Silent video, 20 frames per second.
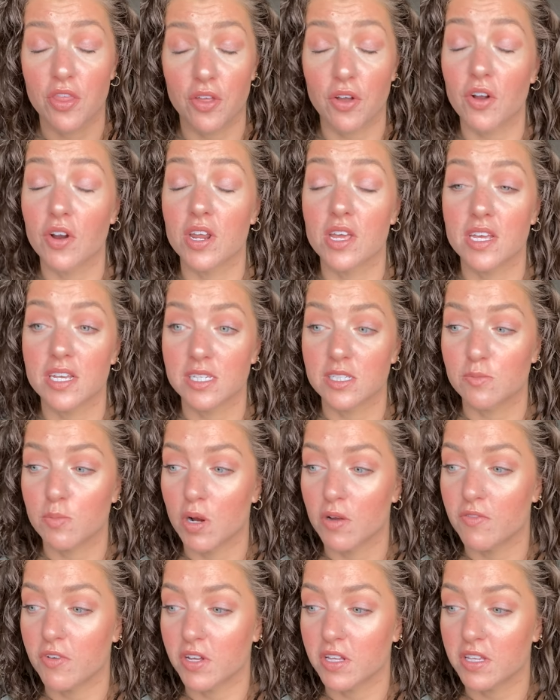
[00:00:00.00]
thirty is
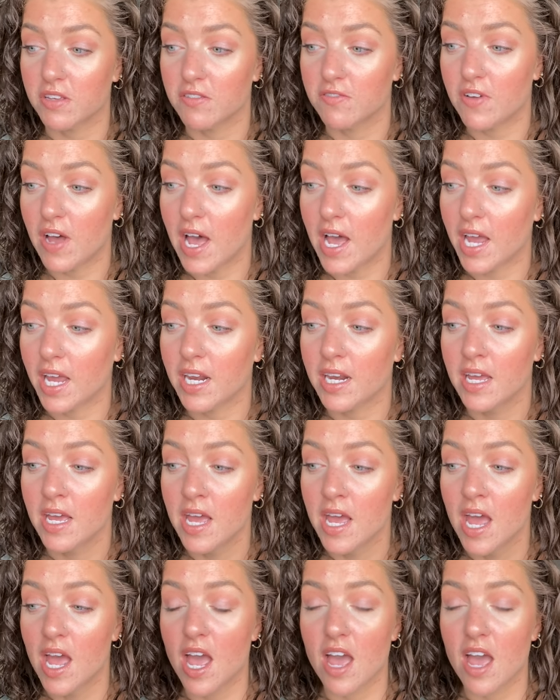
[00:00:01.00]
perfectly fine.